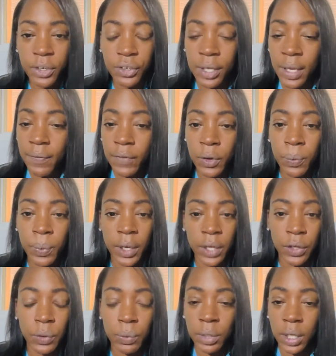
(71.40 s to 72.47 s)
give you what
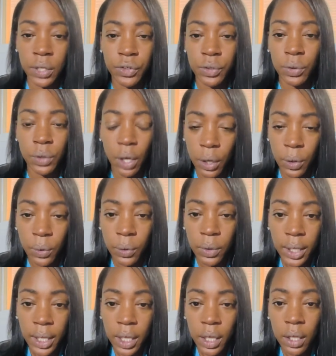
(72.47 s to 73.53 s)
you need to know.
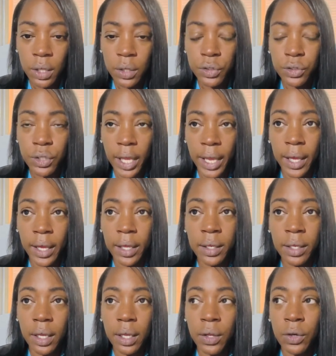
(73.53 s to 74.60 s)

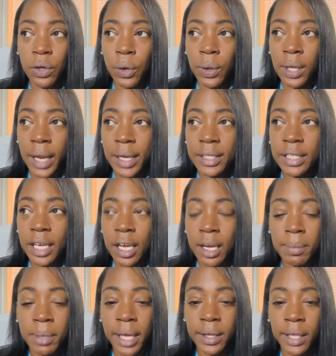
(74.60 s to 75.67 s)
And, you know, a lot of
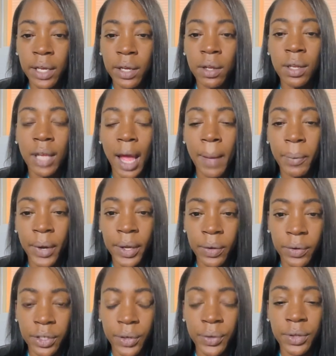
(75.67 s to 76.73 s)
times, like, they'll elaborate
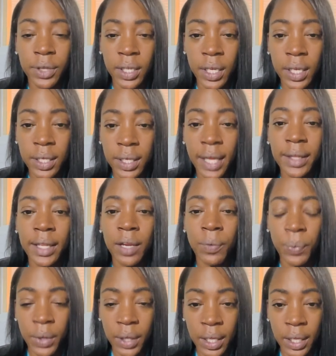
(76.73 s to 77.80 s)
on certain things that they
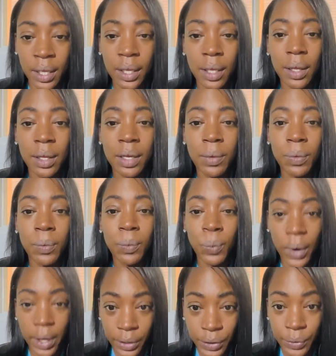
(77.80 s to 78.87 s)
really
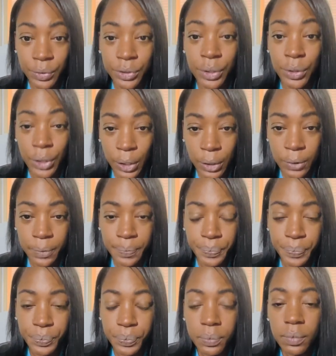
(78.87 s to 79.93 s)
want you to know.
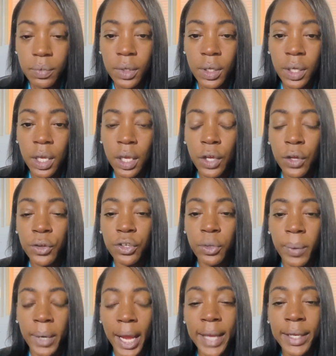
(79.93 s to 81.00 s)
So
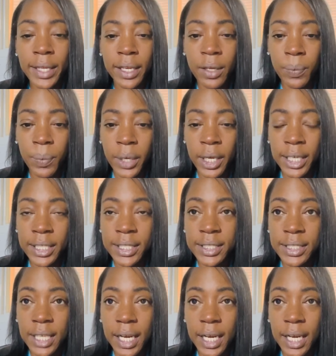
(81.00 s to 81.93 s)
what I did was,